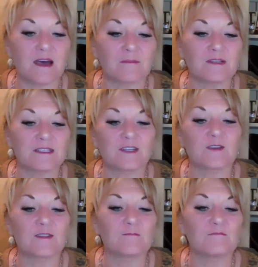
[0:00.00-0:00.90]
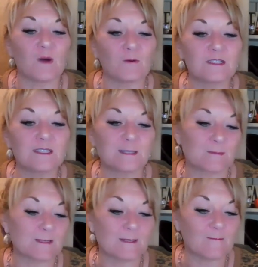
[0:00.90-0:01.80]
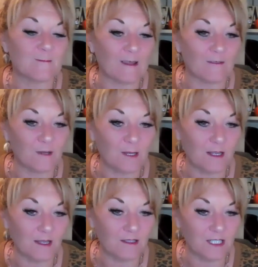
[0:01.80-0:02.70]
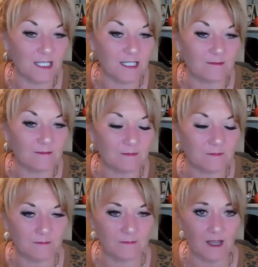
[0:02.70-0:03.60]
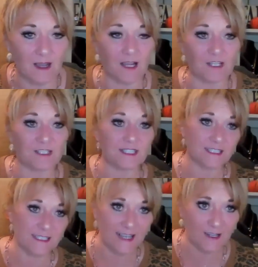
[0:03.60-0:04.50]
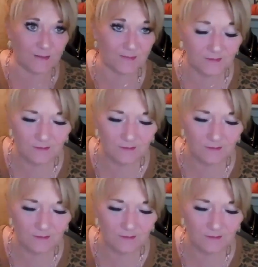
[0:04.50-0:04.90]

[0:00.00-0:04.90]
I'm going to tell you the most expensive way for you to get started. Are you sitting down?